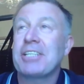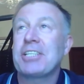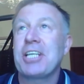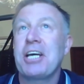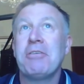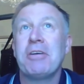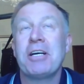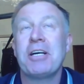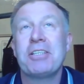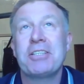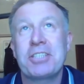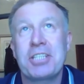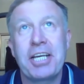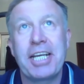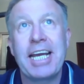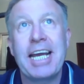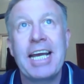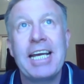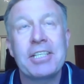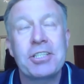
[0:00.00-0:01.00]
yeah.
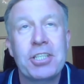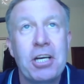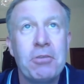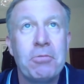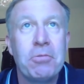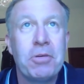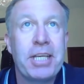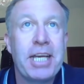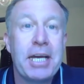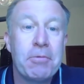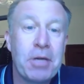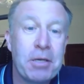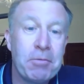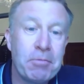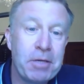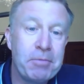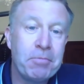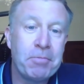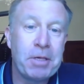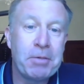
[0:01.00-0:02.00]
So yeah,
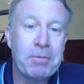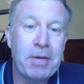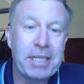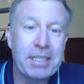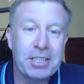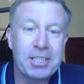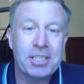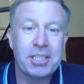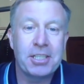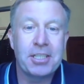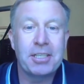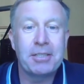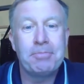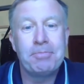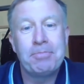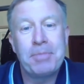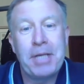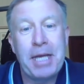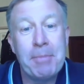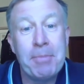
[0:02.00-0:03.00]
we went to
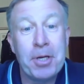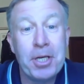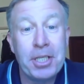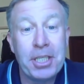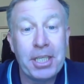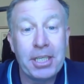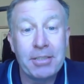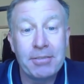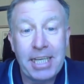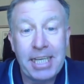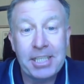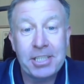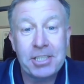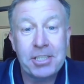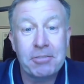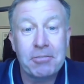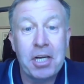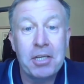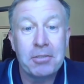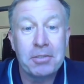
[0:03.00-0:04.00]
Hibernian,
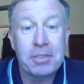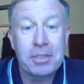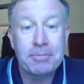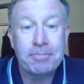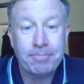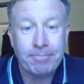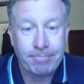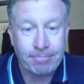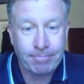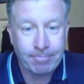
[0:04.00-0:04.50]
Easter Road,